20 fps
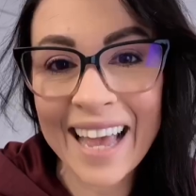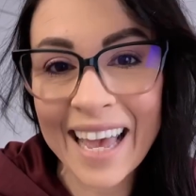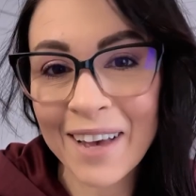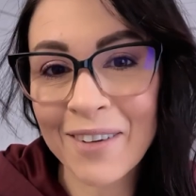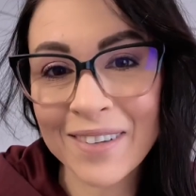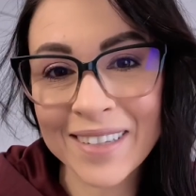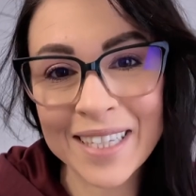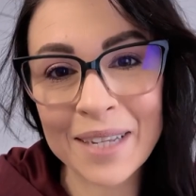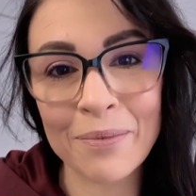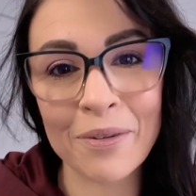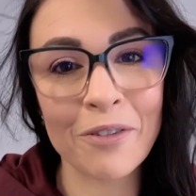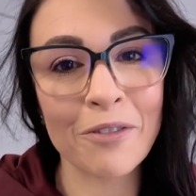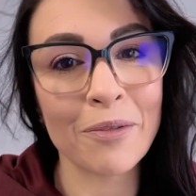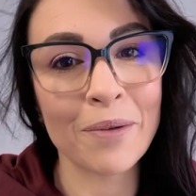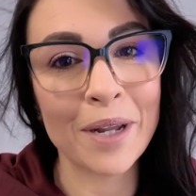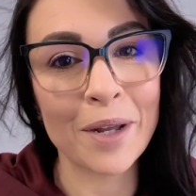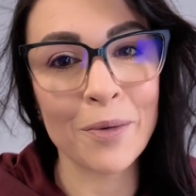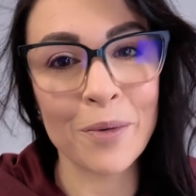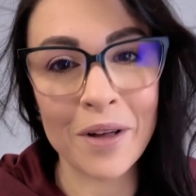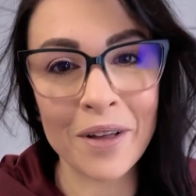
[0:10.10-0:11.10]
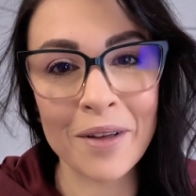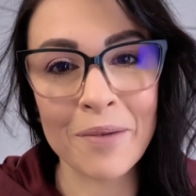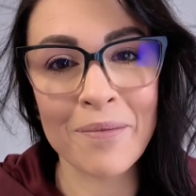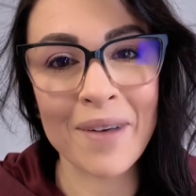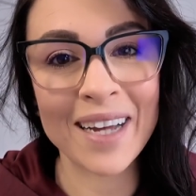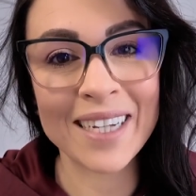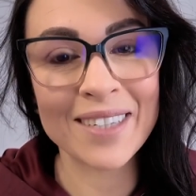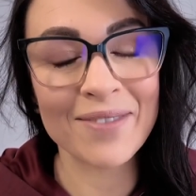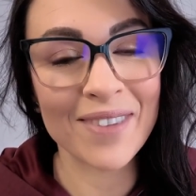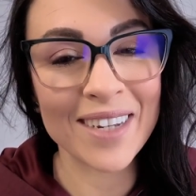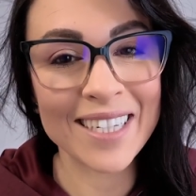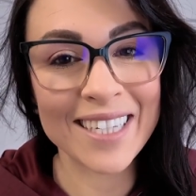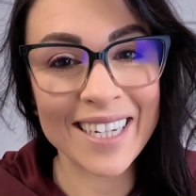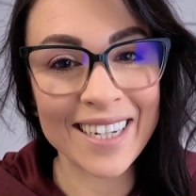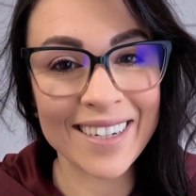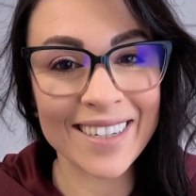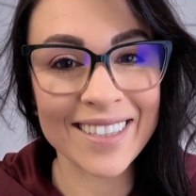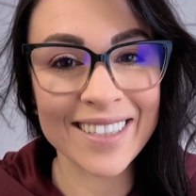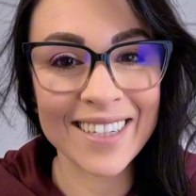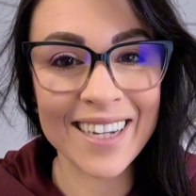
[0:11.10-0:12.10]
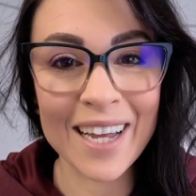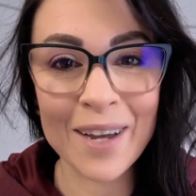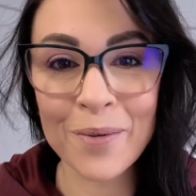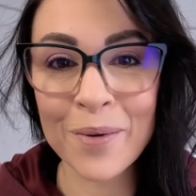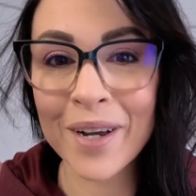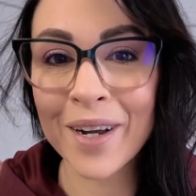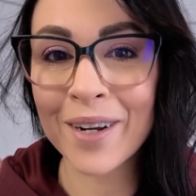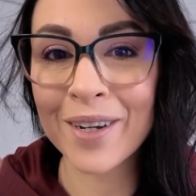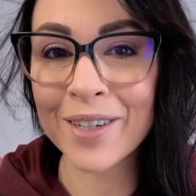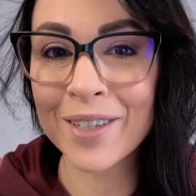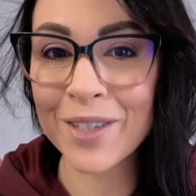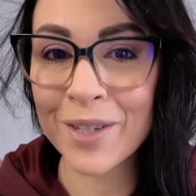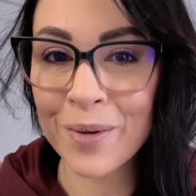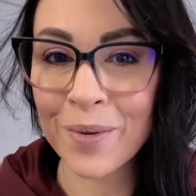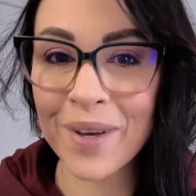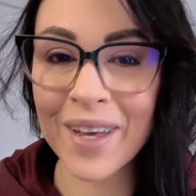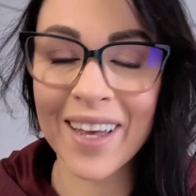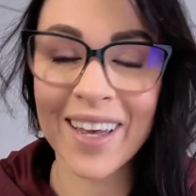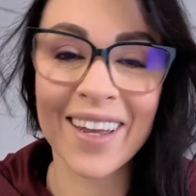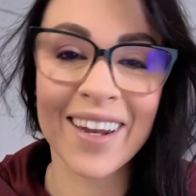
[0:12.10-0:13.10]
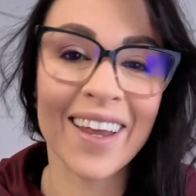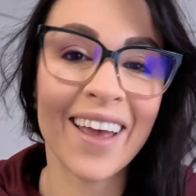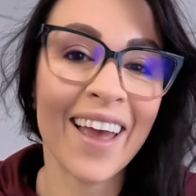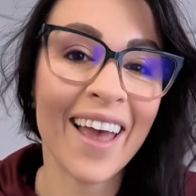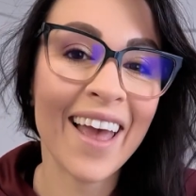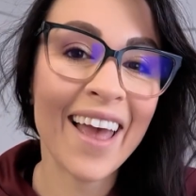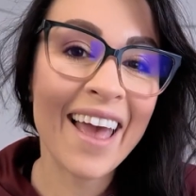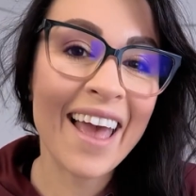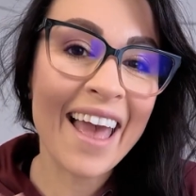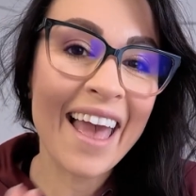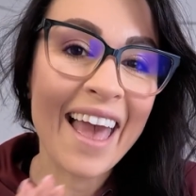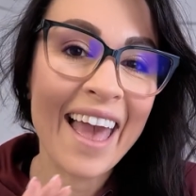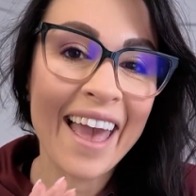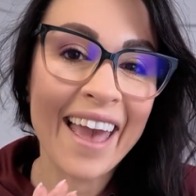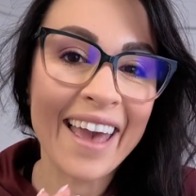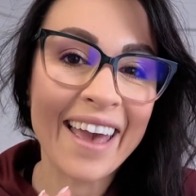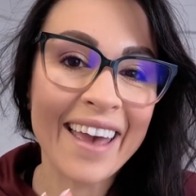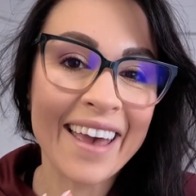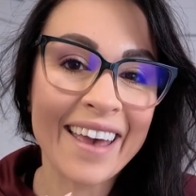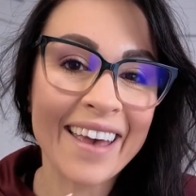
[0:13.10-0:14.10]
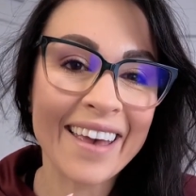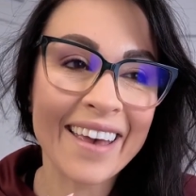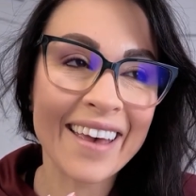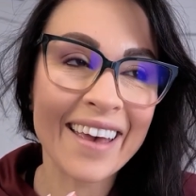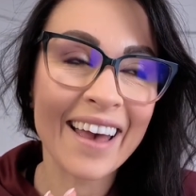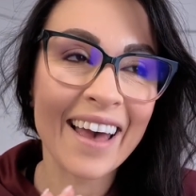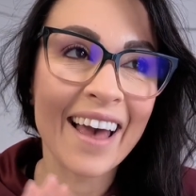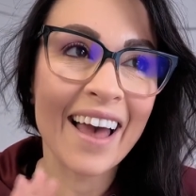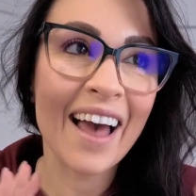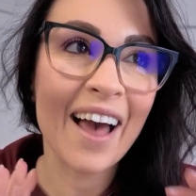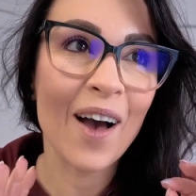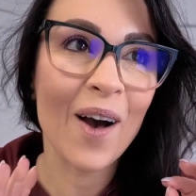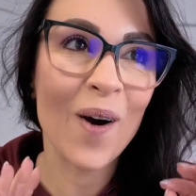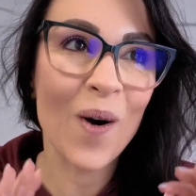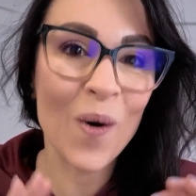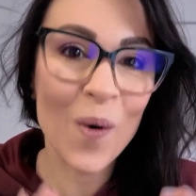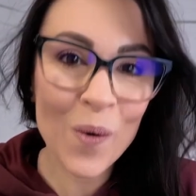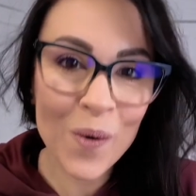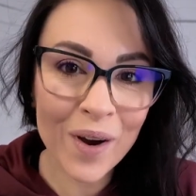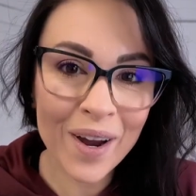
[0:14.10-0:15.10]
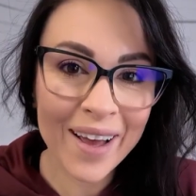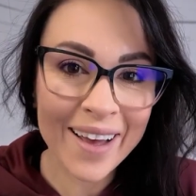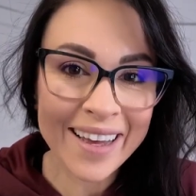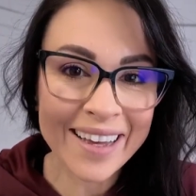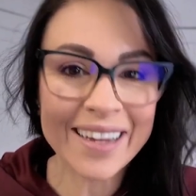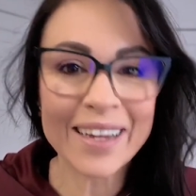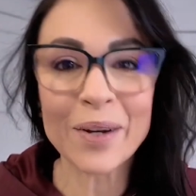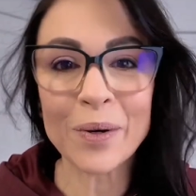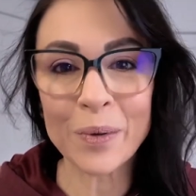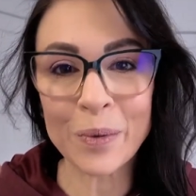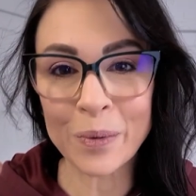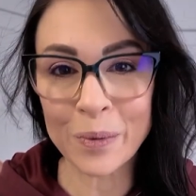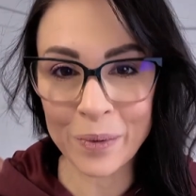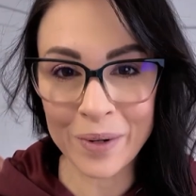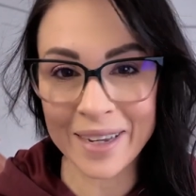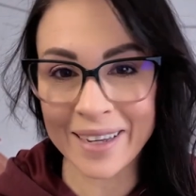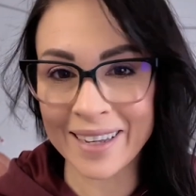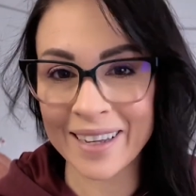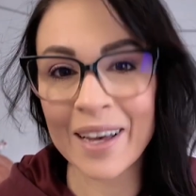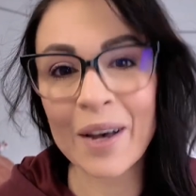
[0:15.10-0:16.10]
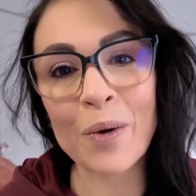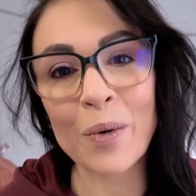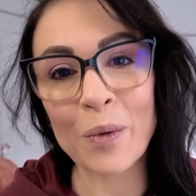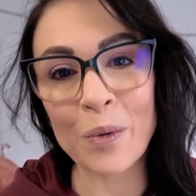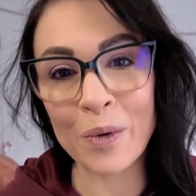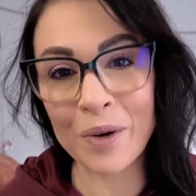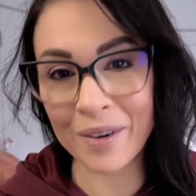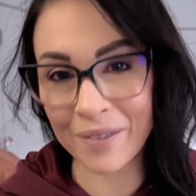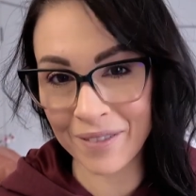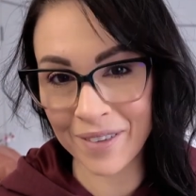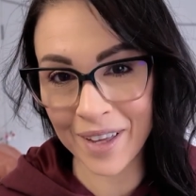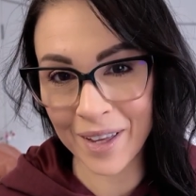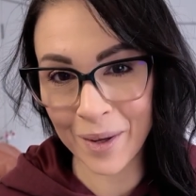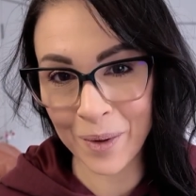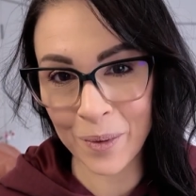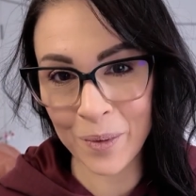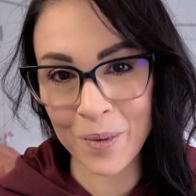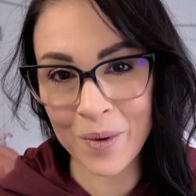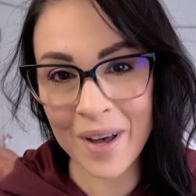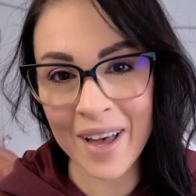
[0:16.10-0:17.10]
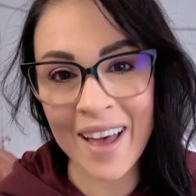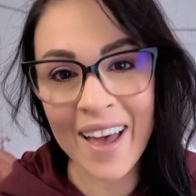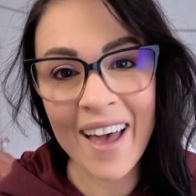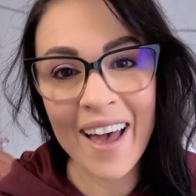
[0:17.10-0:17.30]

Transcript: what's up everybody? Welcome back to my channel. Today we are doing a Oura Ring review.